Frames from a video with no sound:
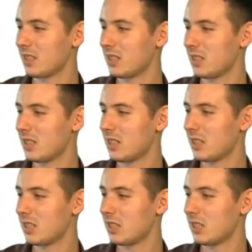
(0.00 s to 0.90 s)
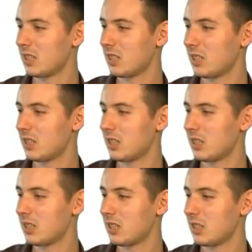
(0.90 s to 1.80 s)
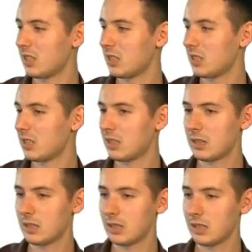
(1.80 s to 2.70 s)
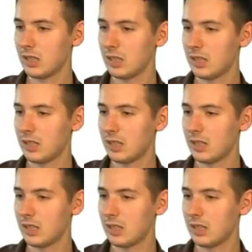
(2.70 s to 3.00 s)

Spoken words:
No one is speaking in this clip.